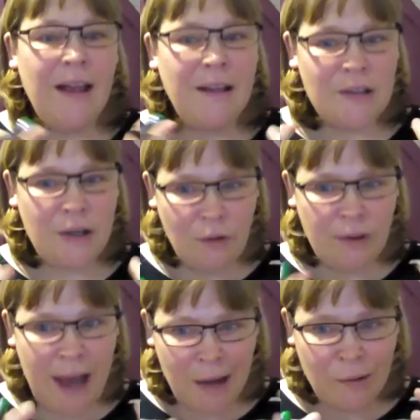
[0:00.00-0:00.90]
So you've got
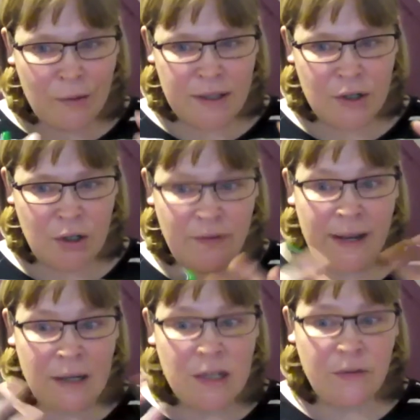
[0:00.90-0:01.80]
the acquisition of
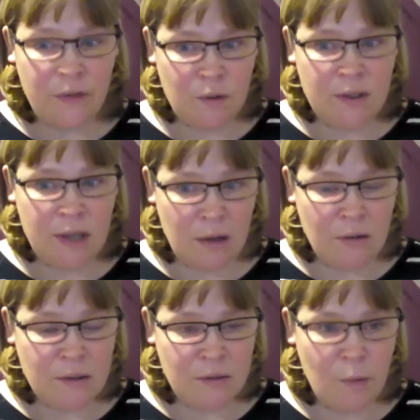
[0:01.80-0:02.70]
interview
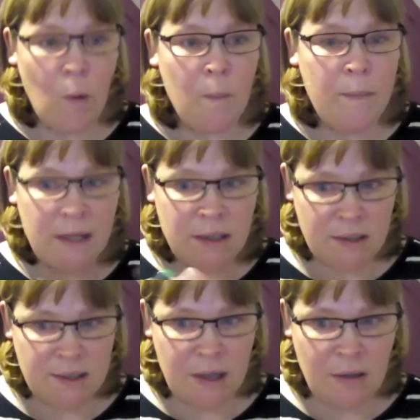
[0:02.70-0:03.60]
skills or mm. media
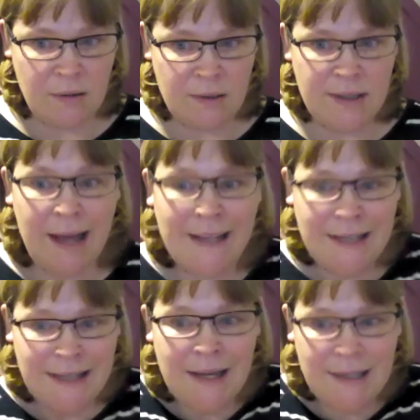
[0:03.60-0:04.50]
mm. skills. That
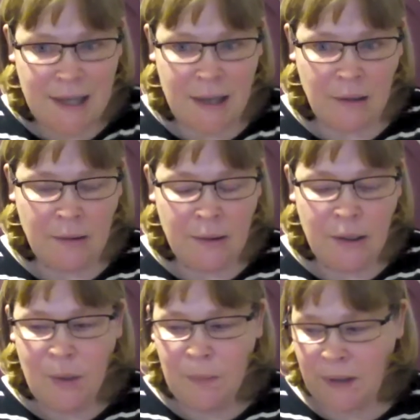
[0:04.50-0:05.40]
is a skill,
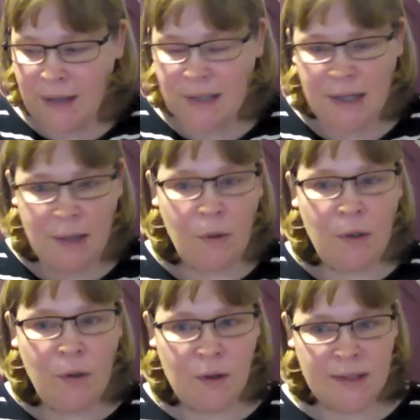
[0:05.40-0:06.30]
but mm. actually what
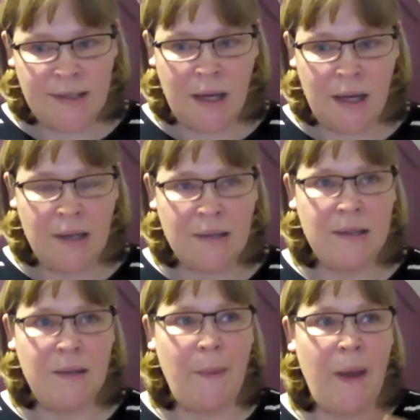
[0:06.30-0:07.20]
you can see is
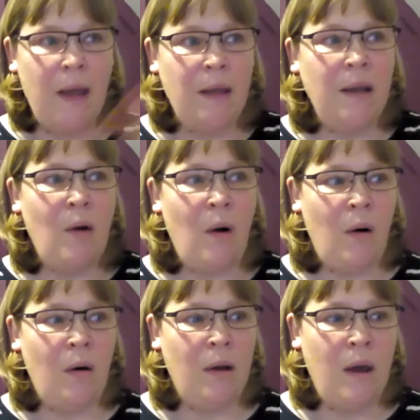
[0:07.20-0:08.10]
depending
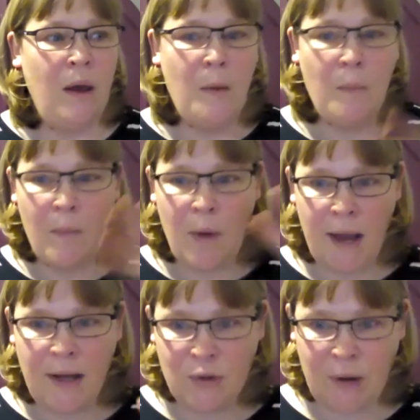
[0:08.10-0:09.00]
on
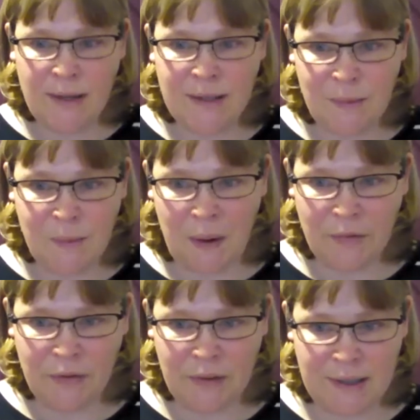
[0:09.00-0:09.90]
my traits and
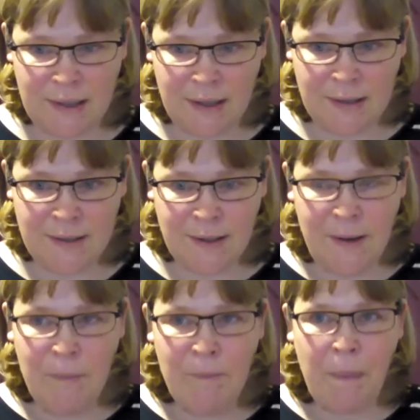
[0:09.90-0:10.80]
preferences,
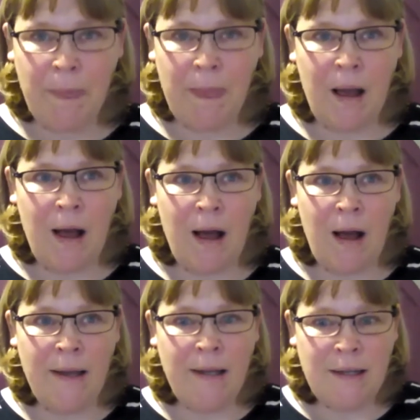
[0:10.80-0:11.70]

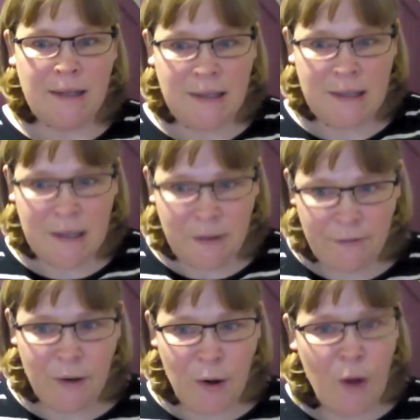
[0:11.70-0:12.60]
I need a
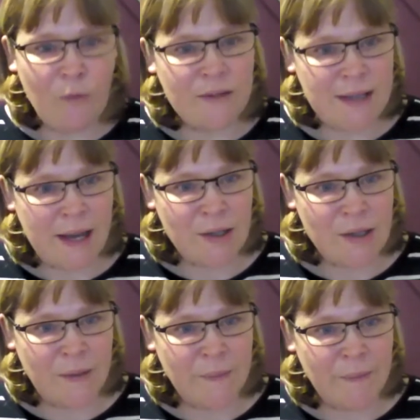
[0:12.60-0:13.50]
different
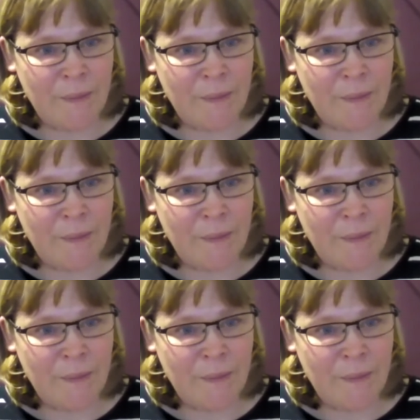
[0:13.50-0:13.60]
conversation.